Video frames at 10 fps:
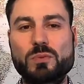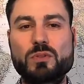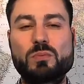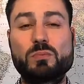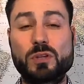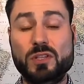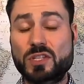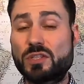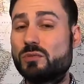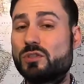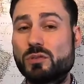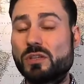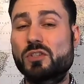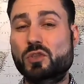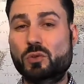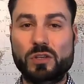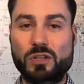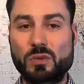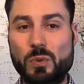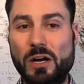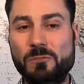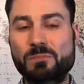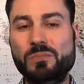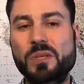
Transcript: because they do 2 things critically well.